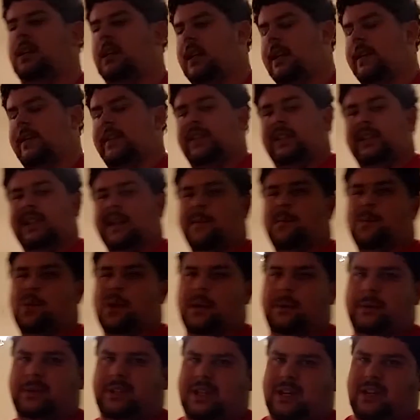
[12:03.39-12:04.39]
And the same
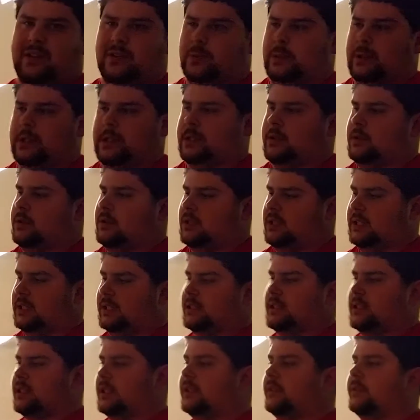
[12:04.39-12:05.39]
way with the other one,
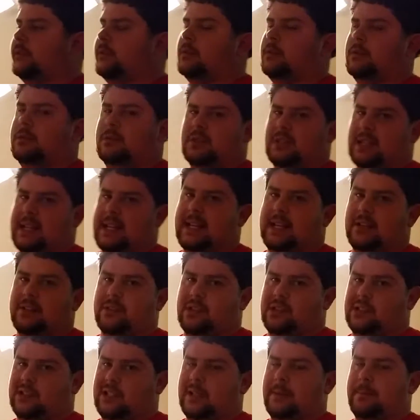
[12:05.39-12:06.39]
to take out
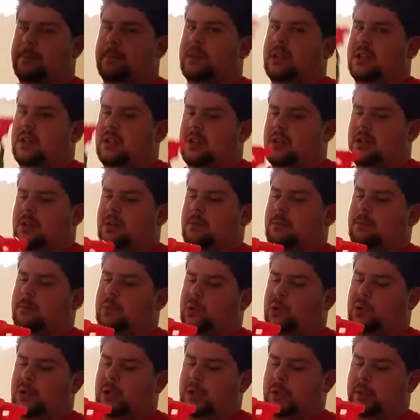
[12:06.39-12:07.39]
the clip,
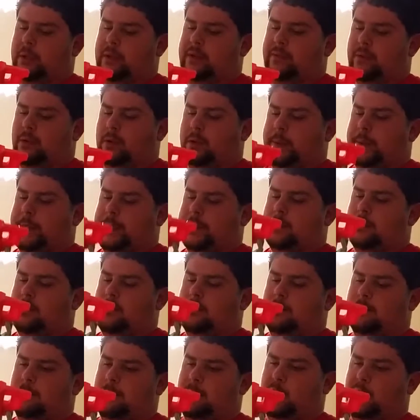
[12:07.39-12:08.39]
pull it all the way forward,
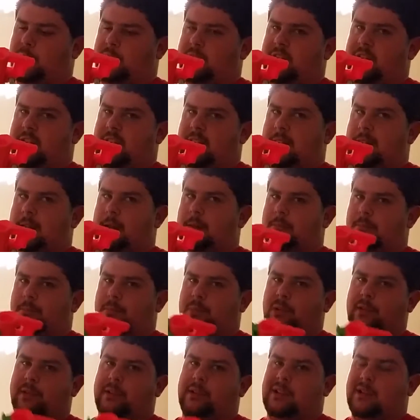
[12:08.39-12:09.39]
pull the thing,
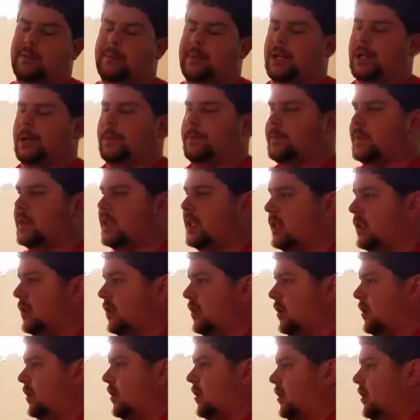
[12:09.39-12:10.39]
pull the clip out.
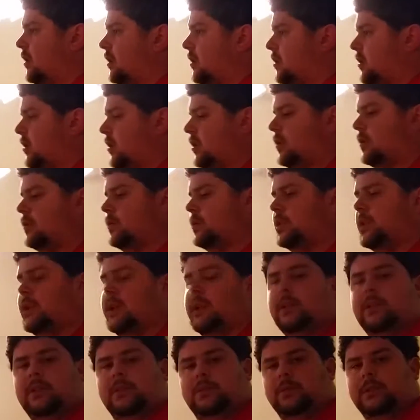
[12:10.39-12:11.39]
So we'll show
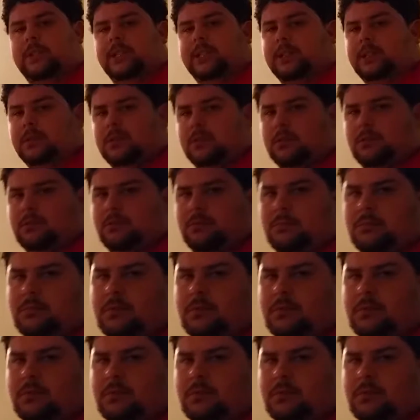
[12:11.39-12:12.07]
you how this one does.